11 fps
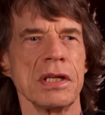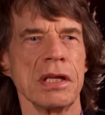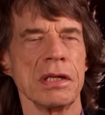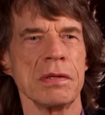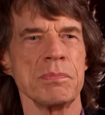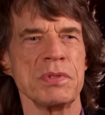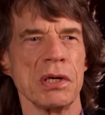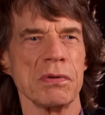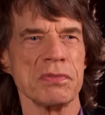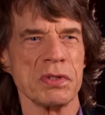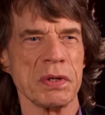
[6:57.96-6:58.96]
it
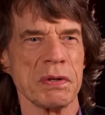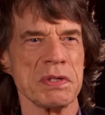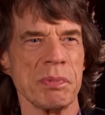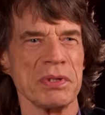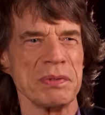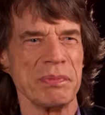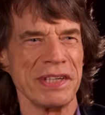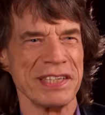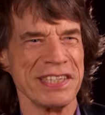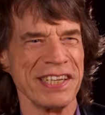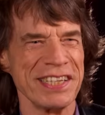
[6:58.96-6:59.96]
absolves all your
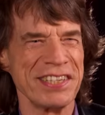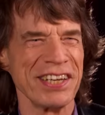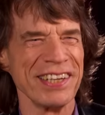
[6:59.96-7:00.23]
responsibilities.